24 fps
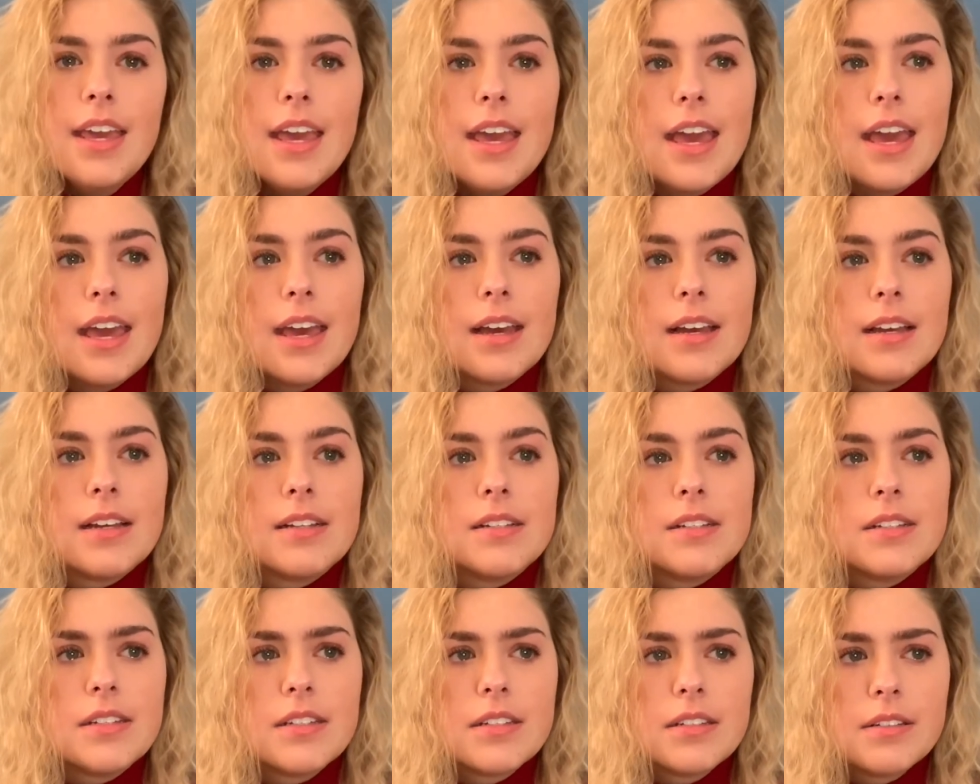
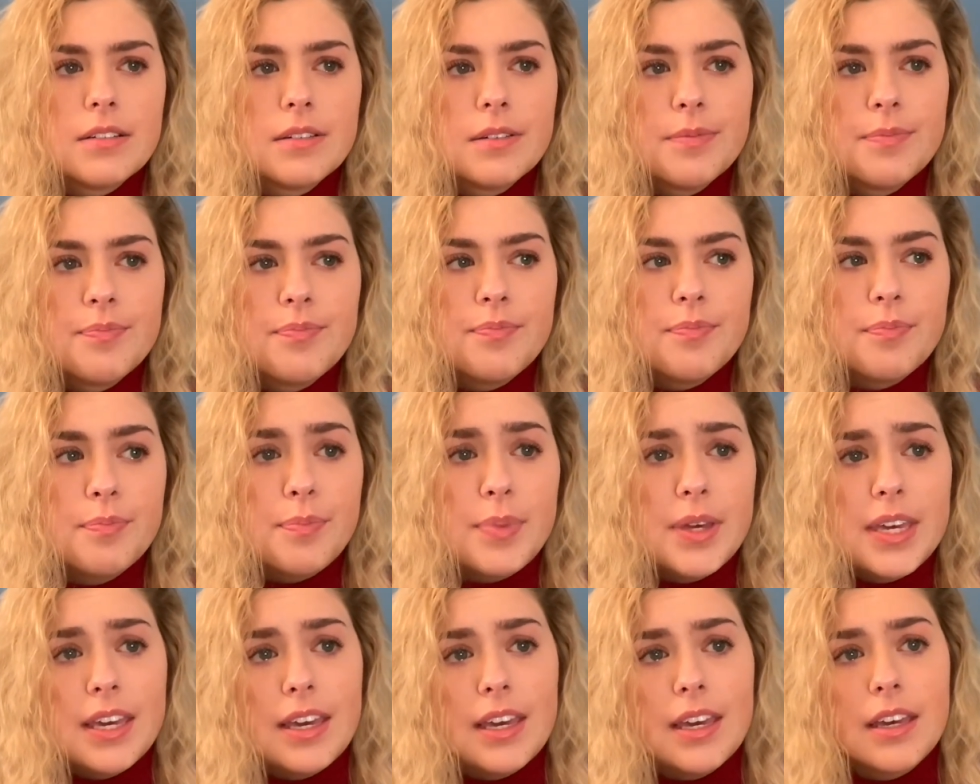And
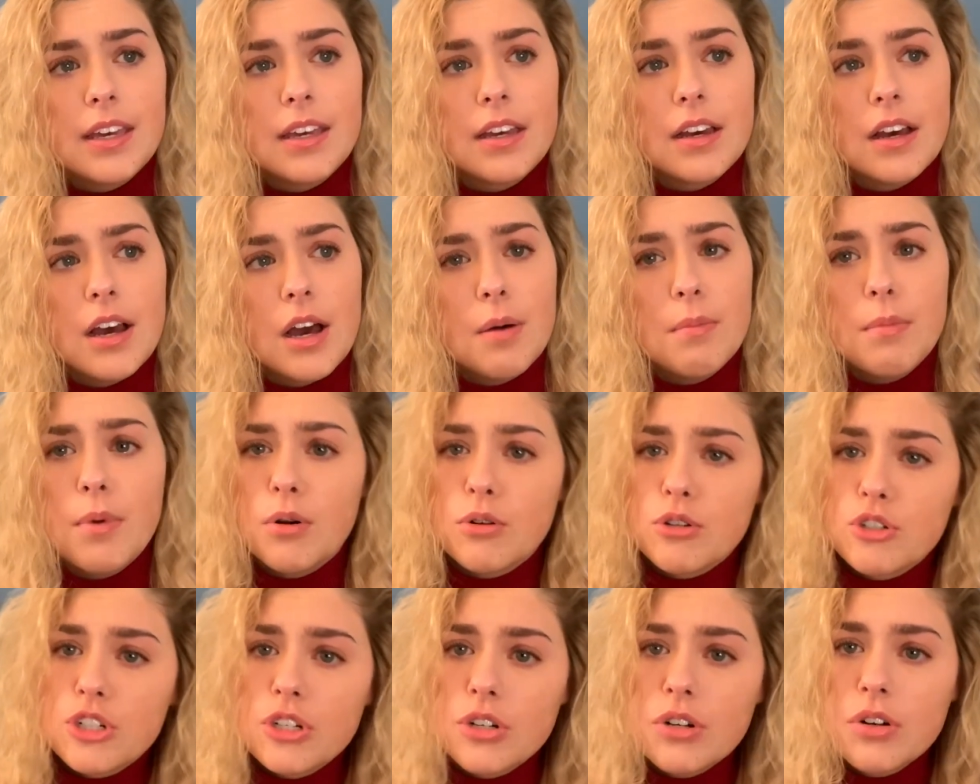being
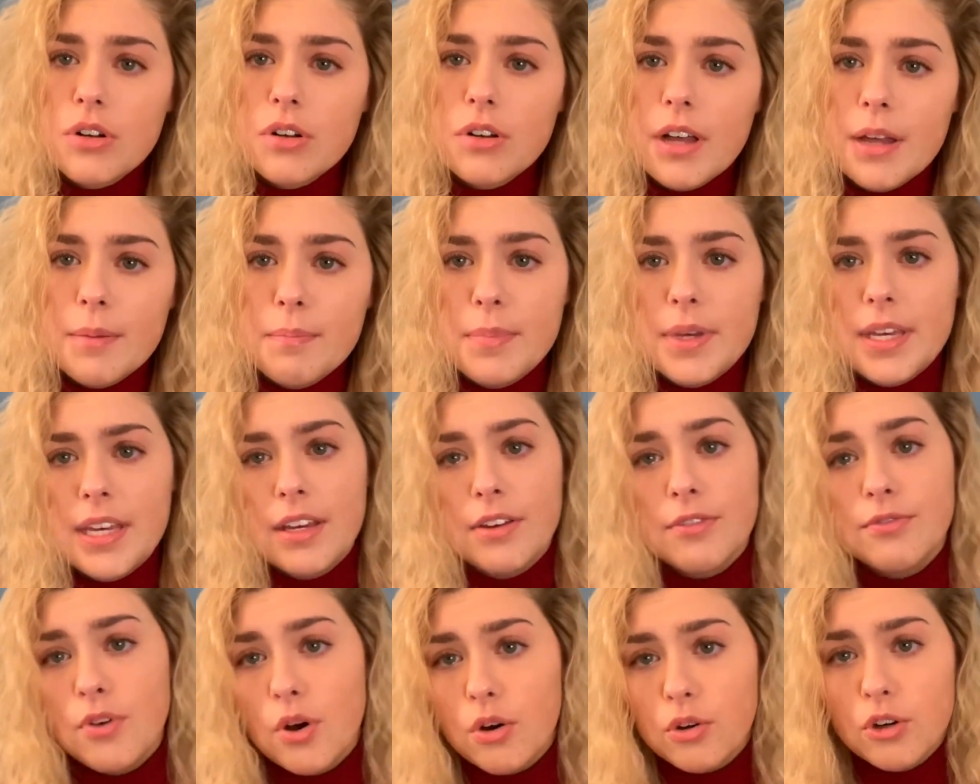emotional and
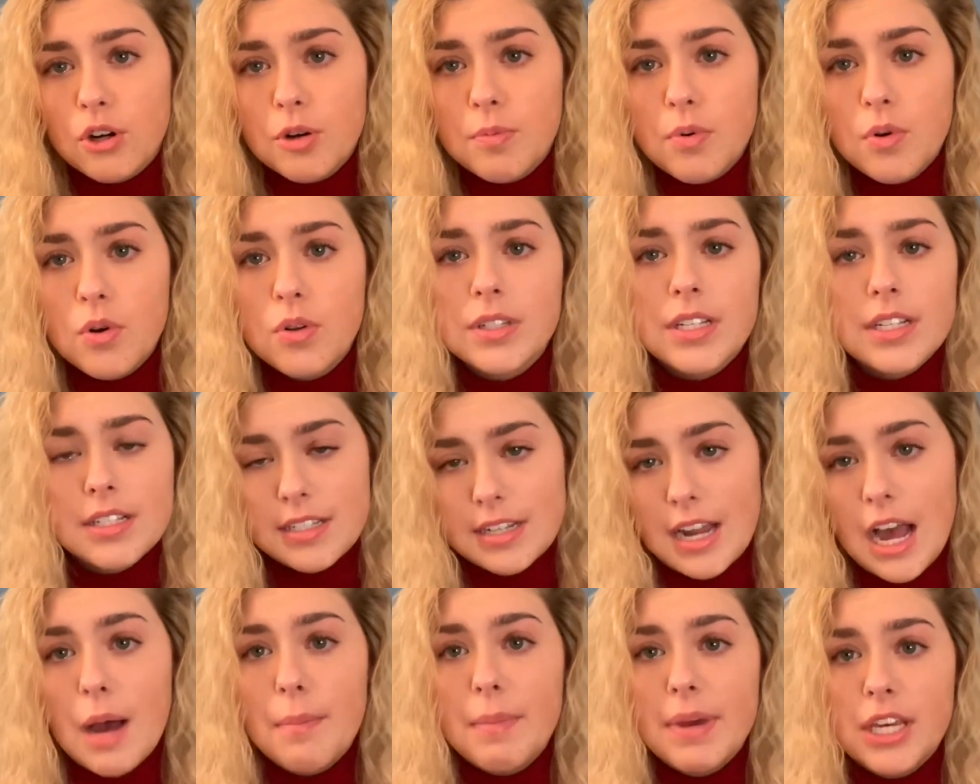being vulnerable does
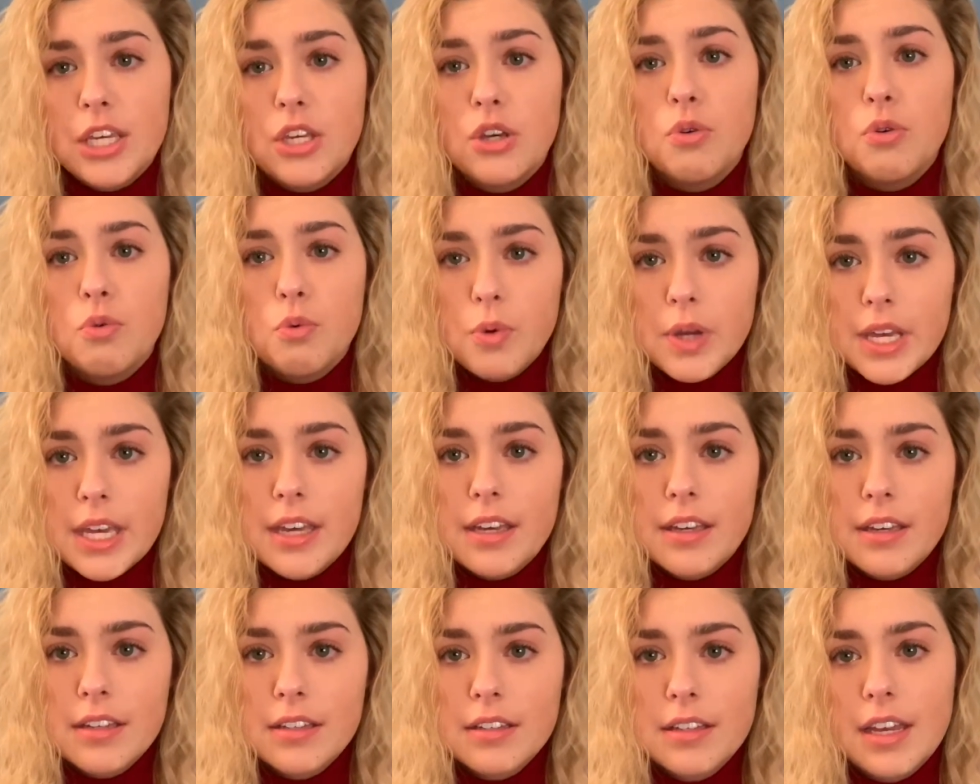not make you
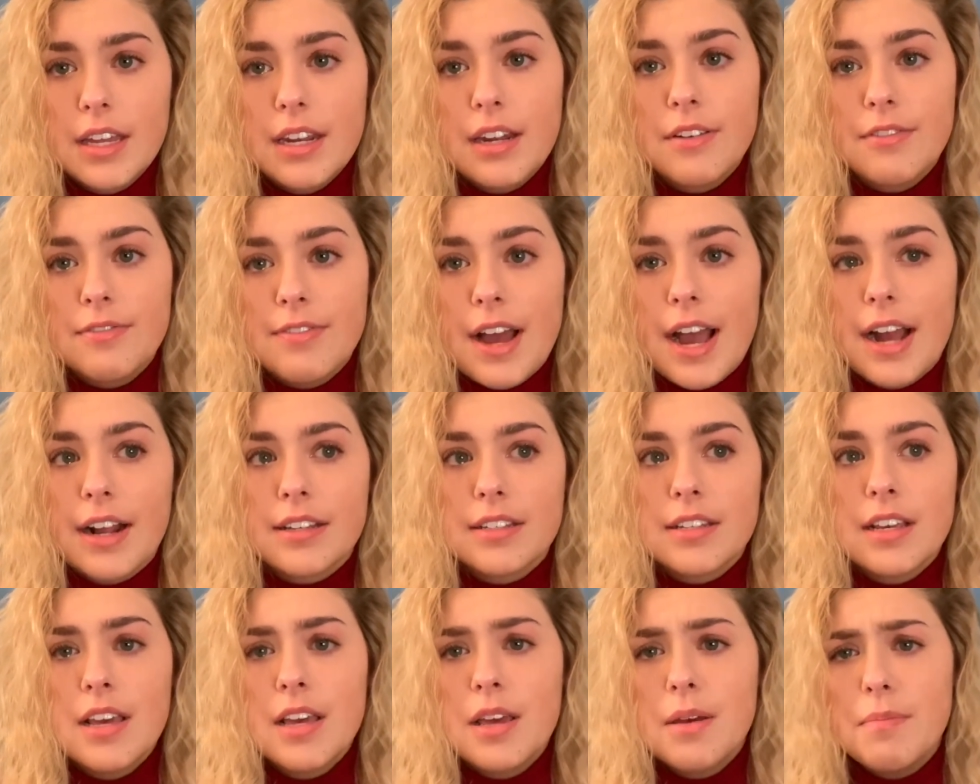weak. It in fact
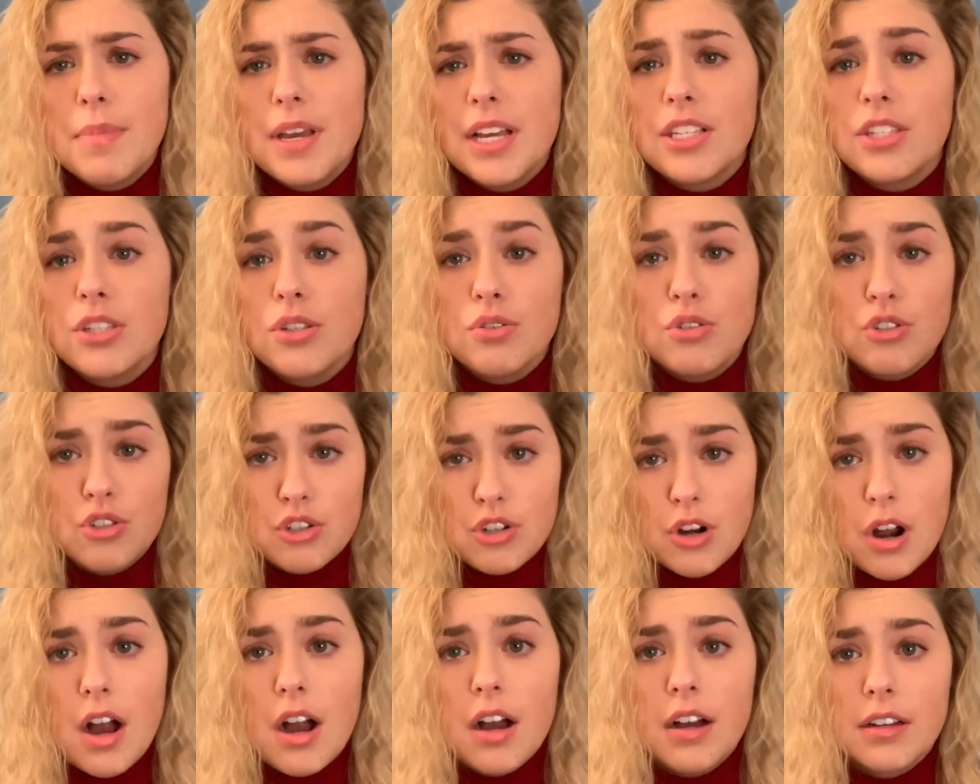makes you
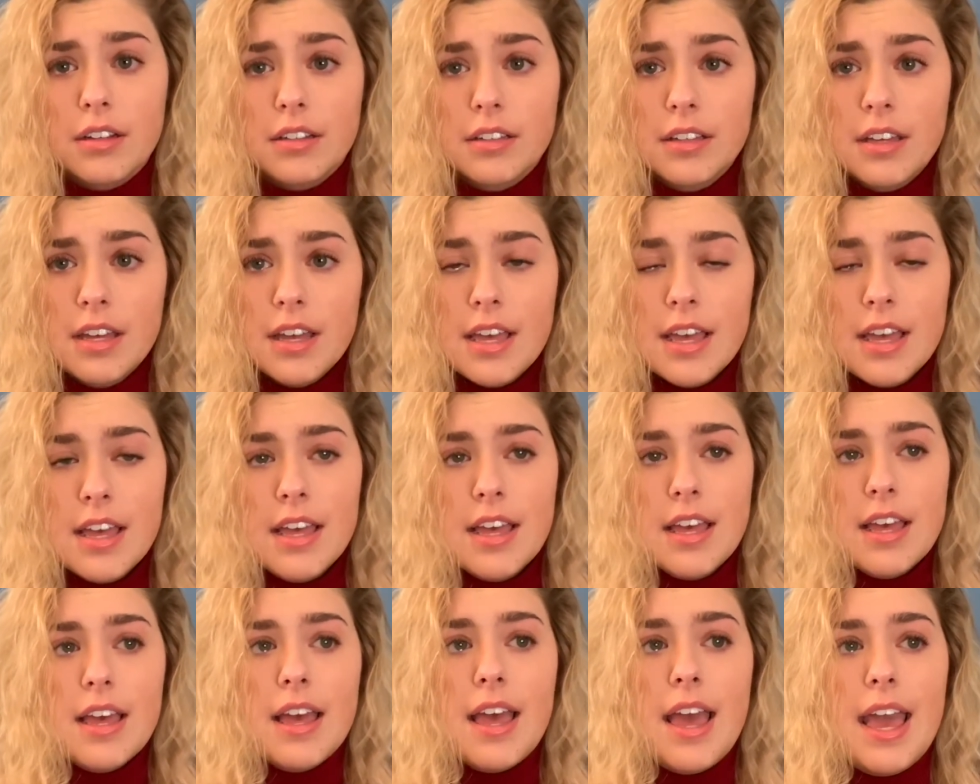strong,
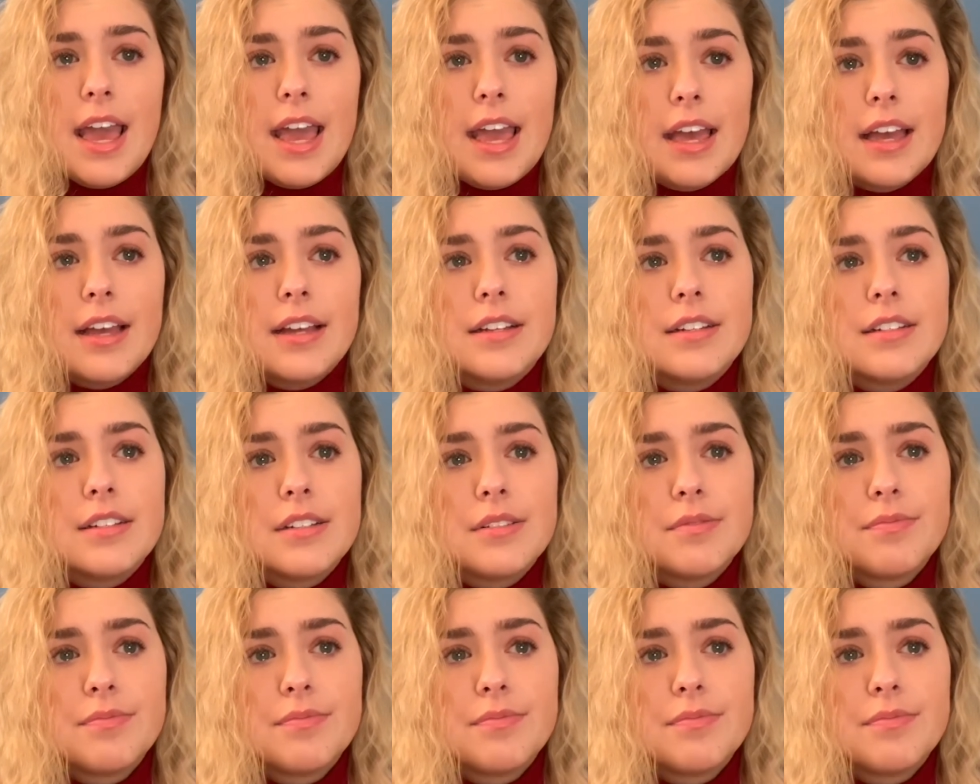and